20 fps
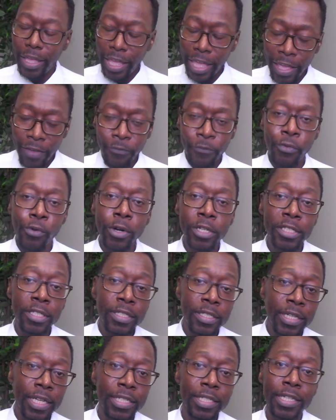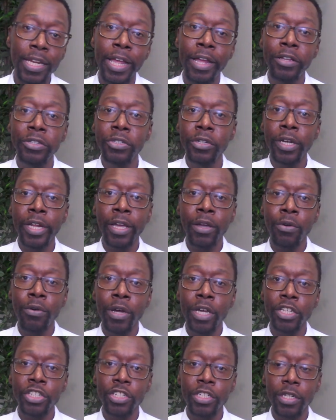It forces us to answer that
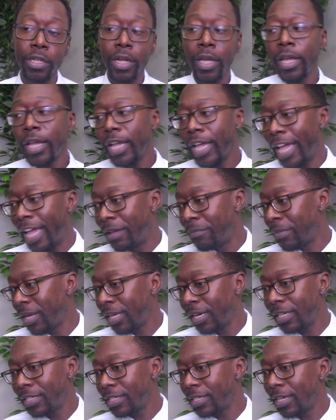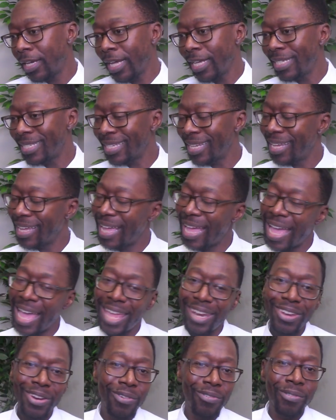question. And many today say,
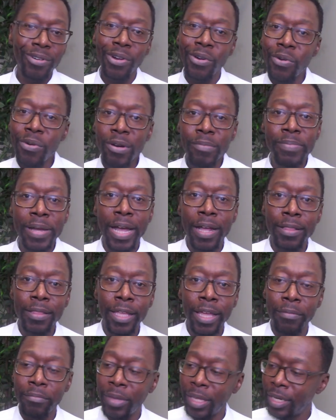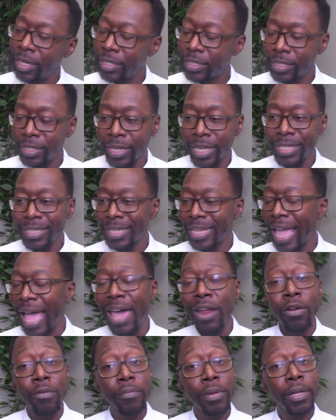I don't know about that. Many today say,
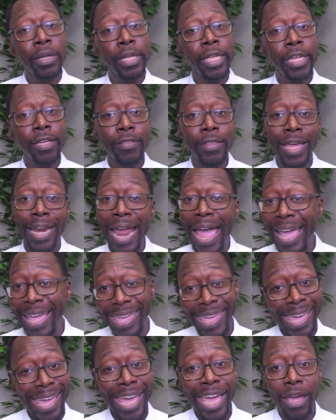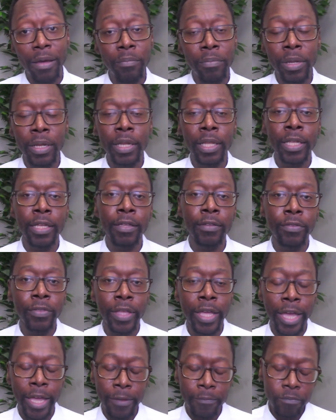I don't believe that. I can't believe
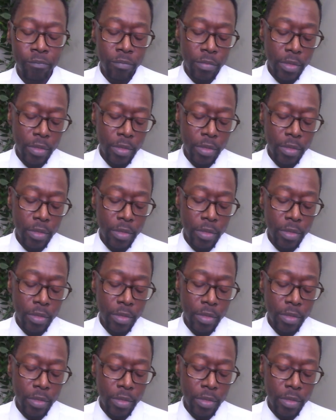that.